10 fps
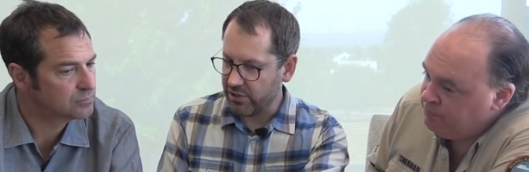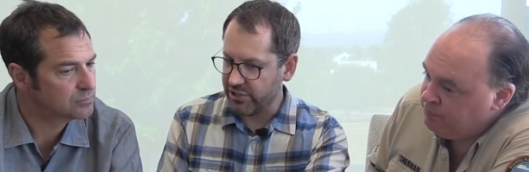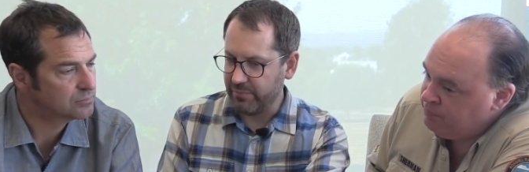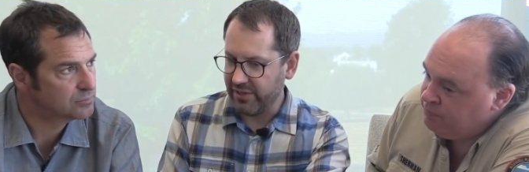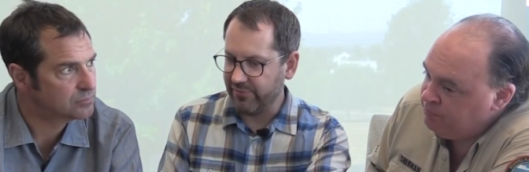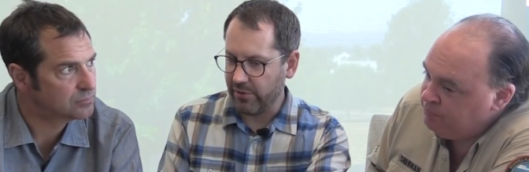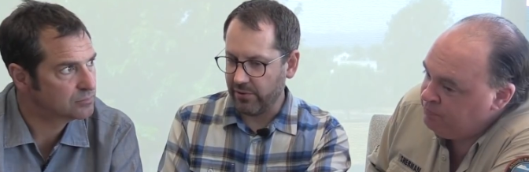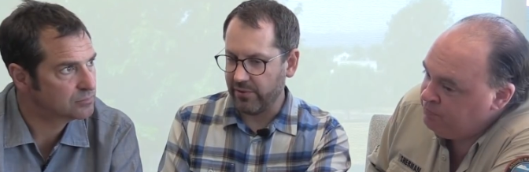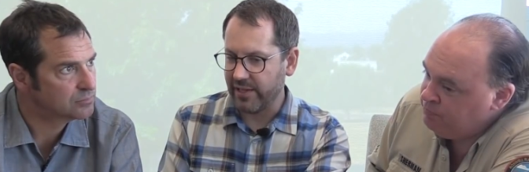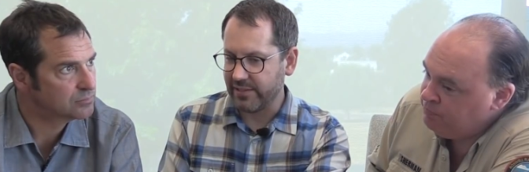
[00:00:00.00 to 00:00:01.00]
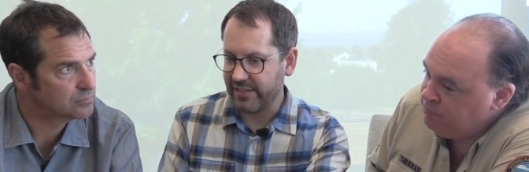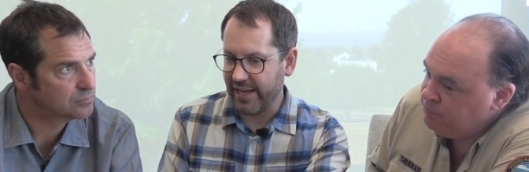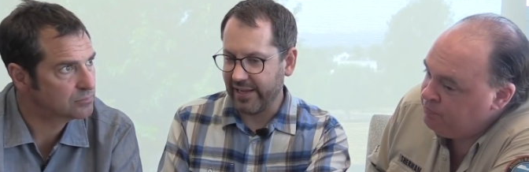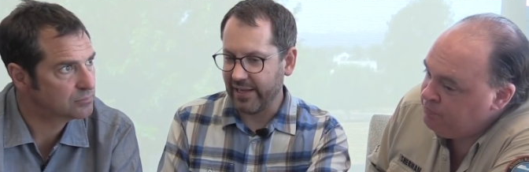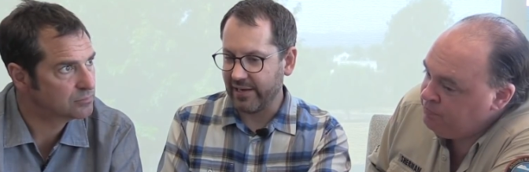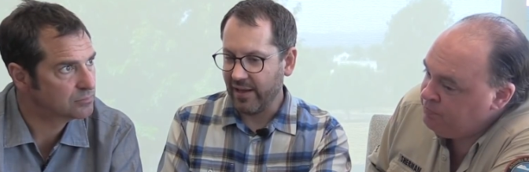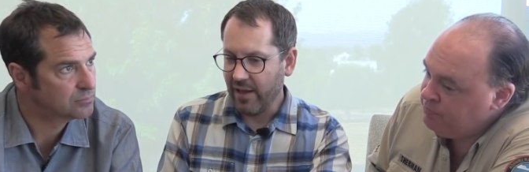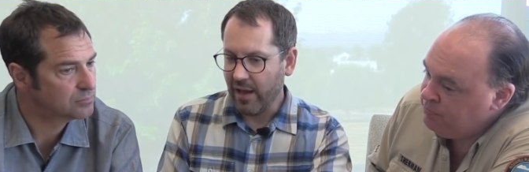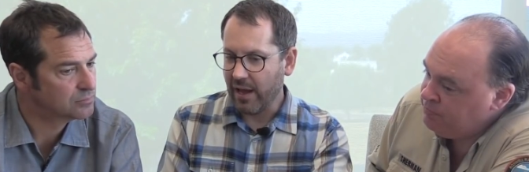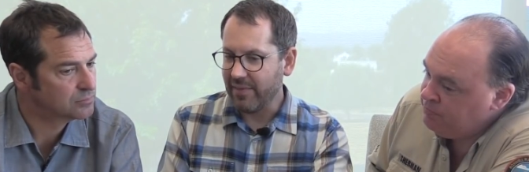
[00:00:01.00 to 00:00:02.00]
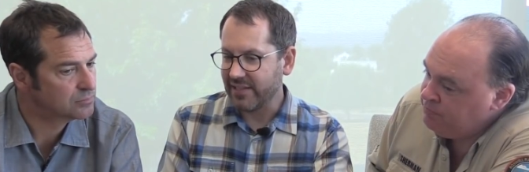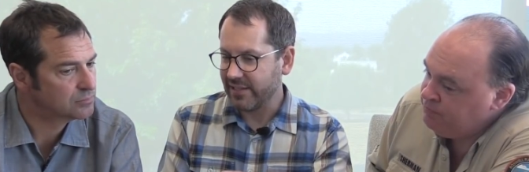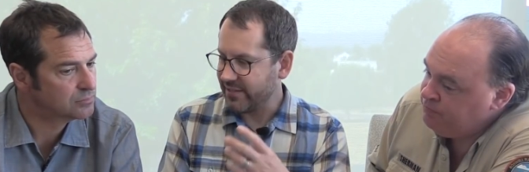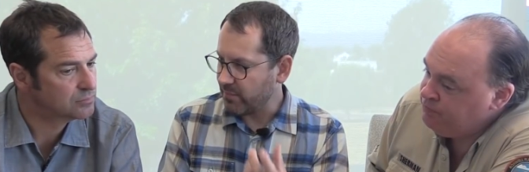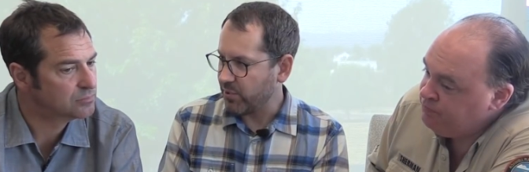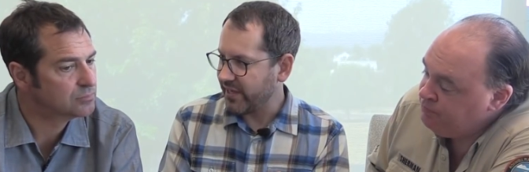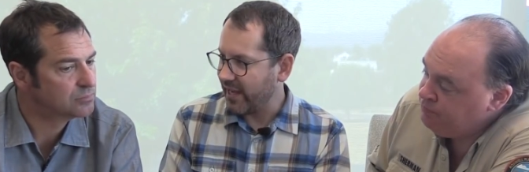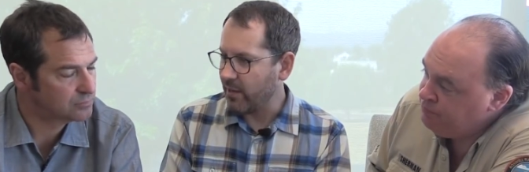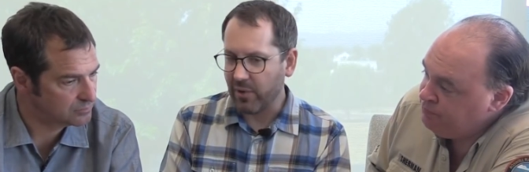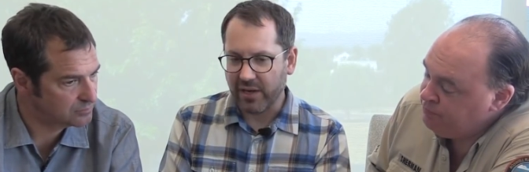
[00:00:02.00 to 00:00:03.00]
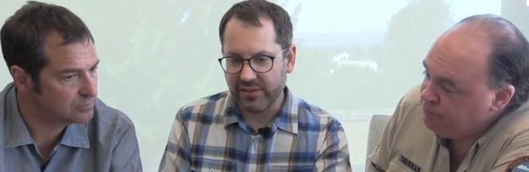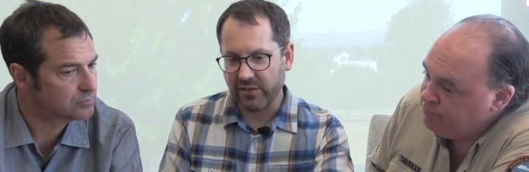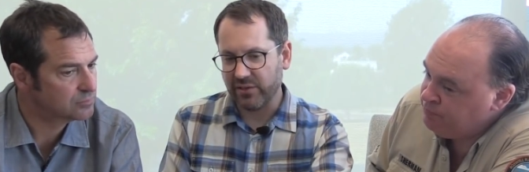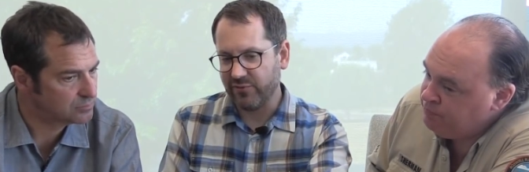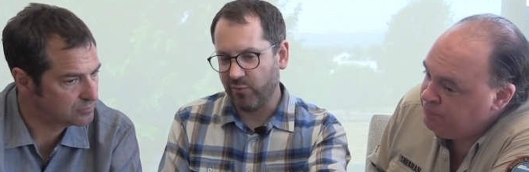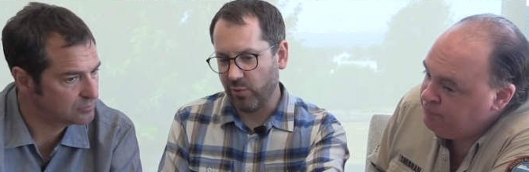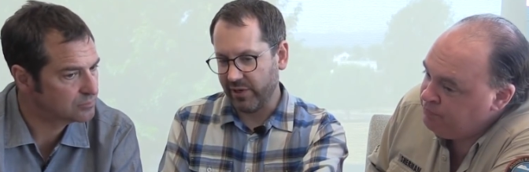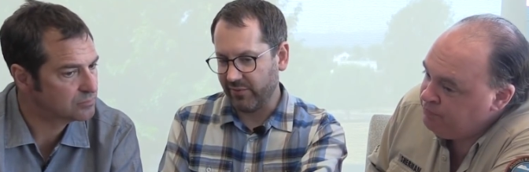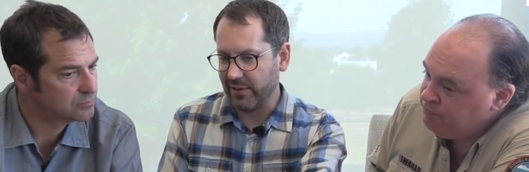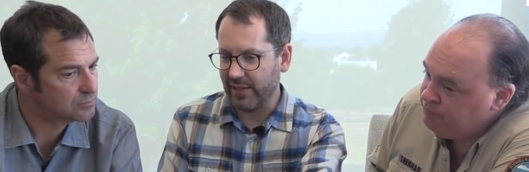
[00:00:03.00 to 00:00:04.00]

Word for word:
Speaker 1: RGB photo that's taken. That's a separate camera. So there's four different